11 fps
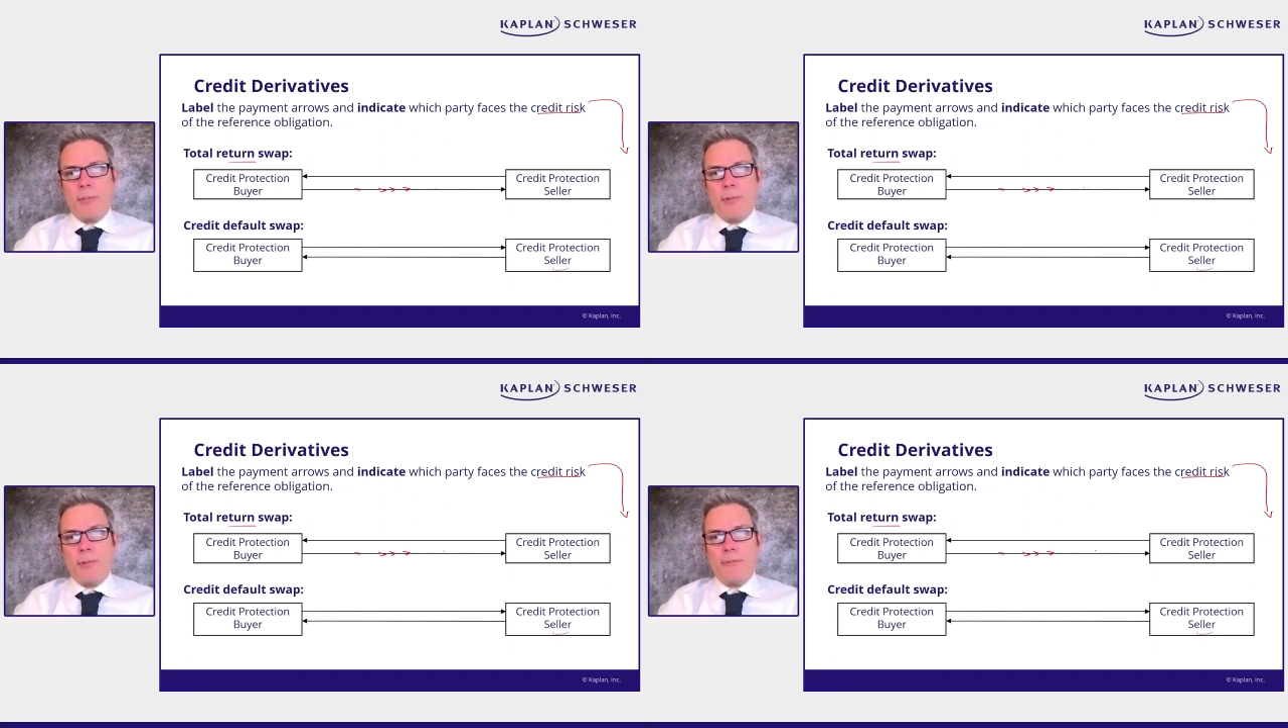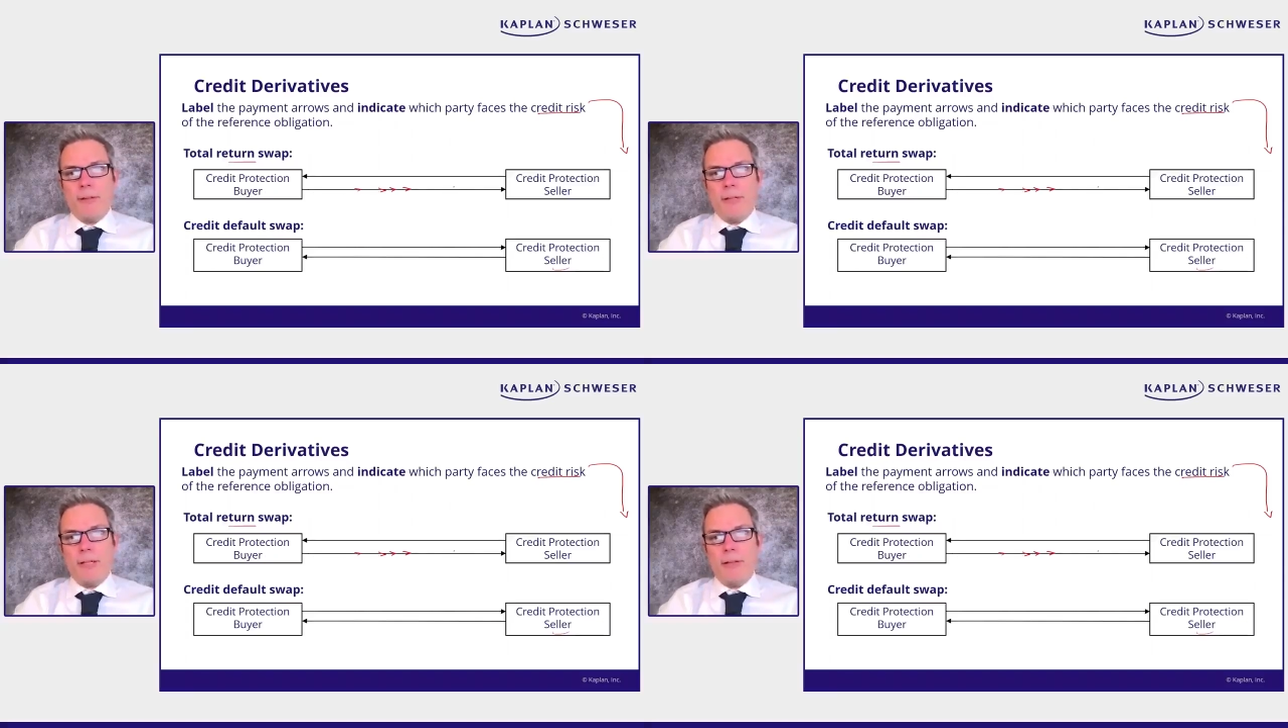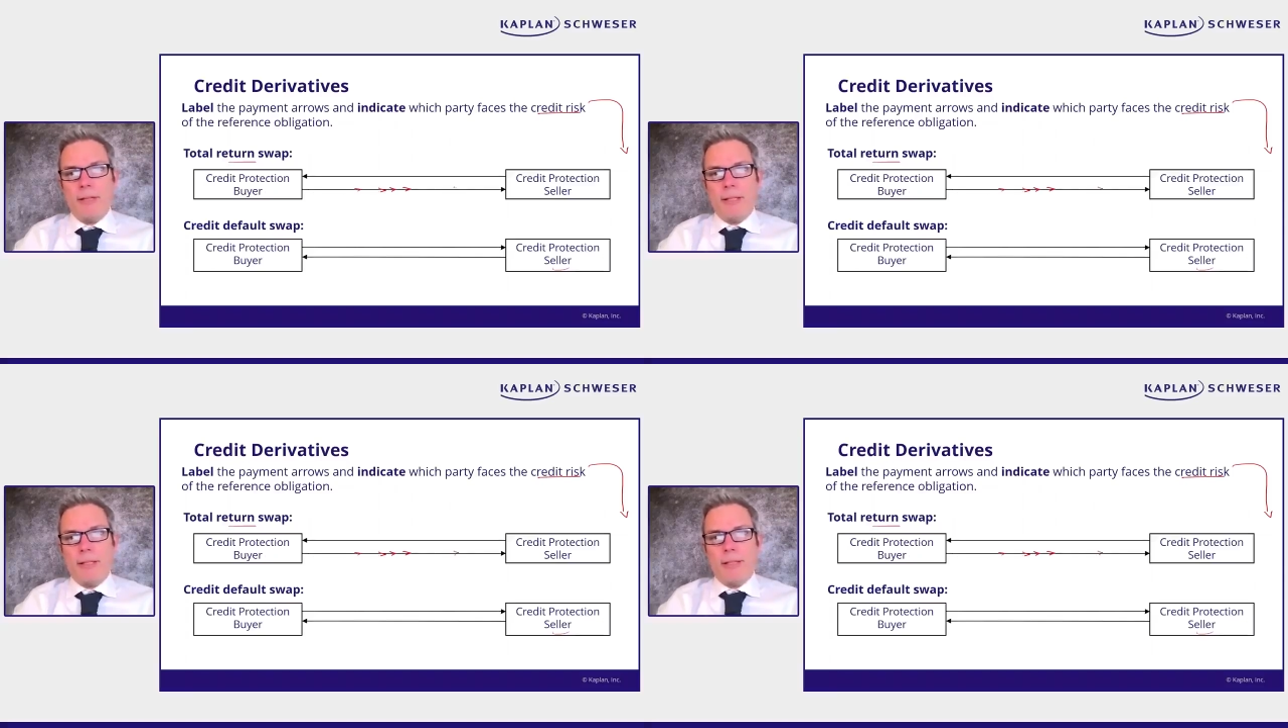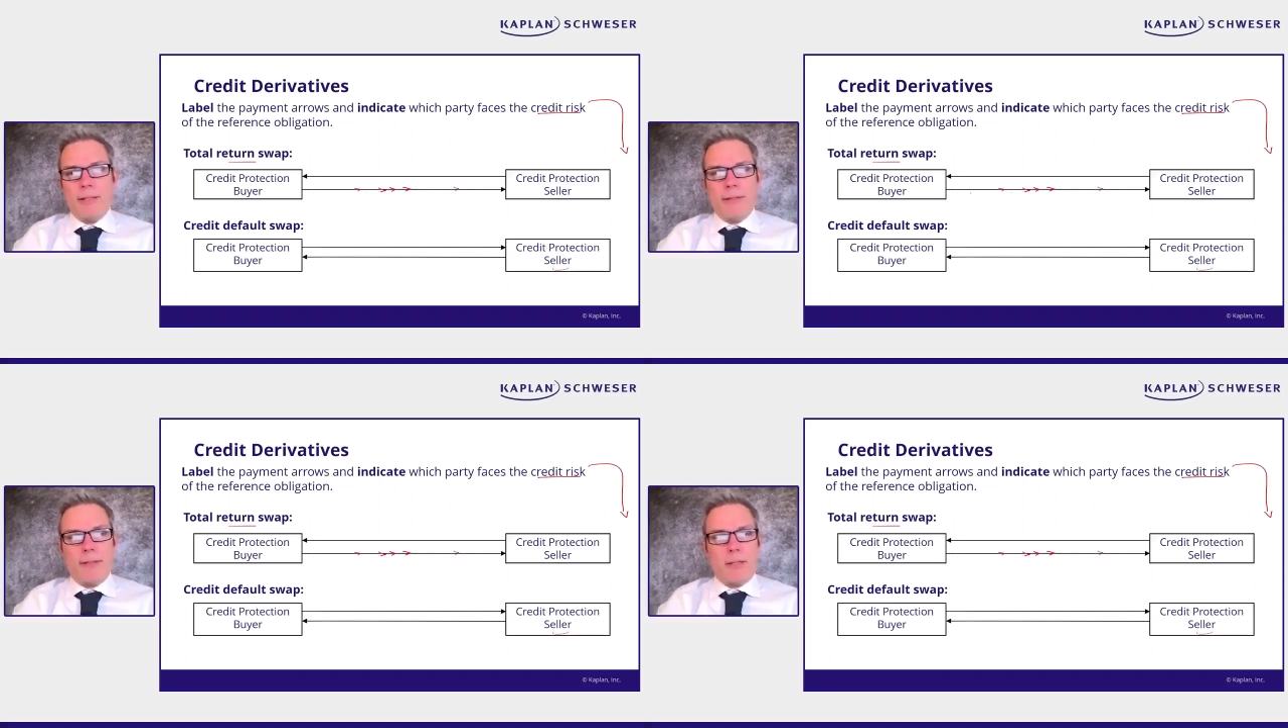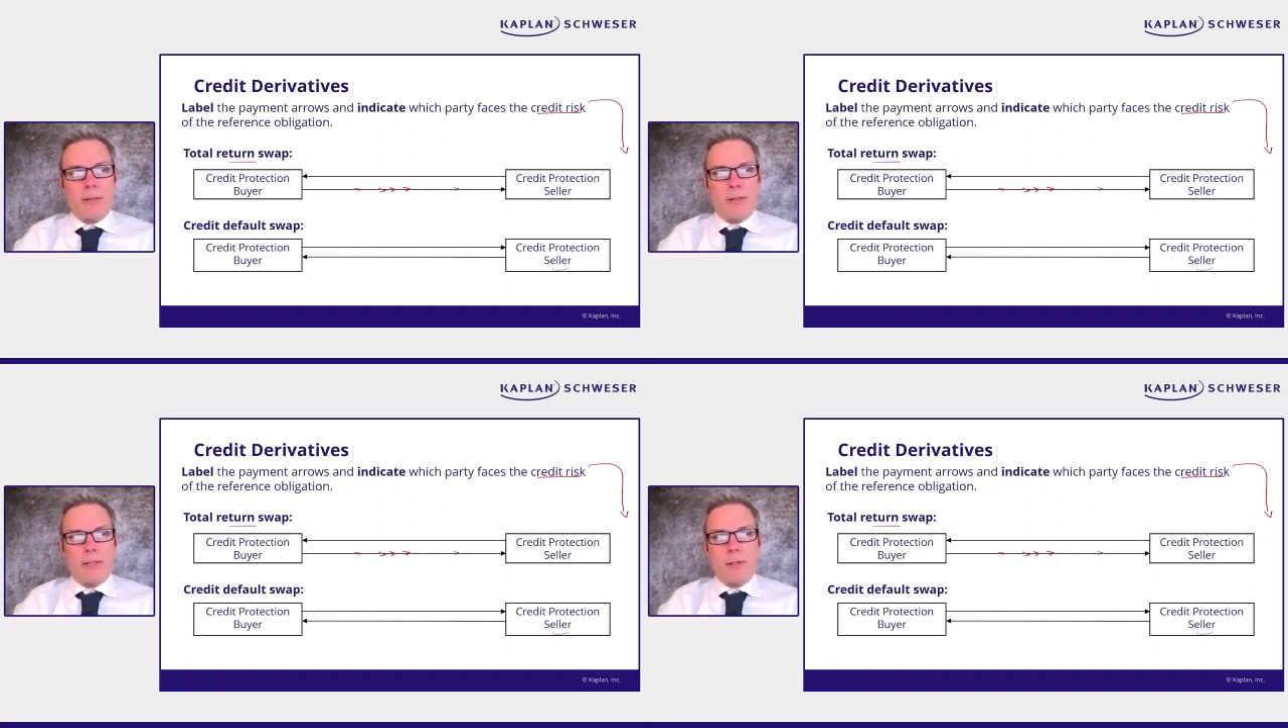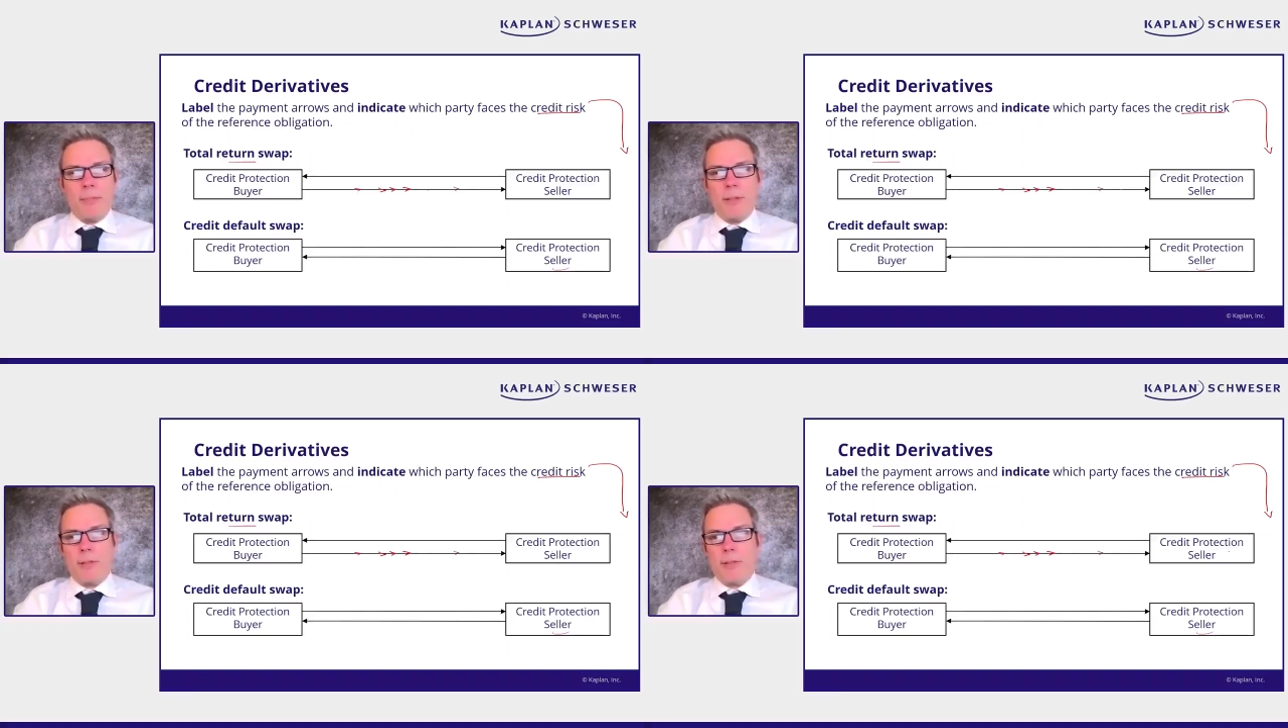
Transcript: portfolio, so if there's losses, I'll pass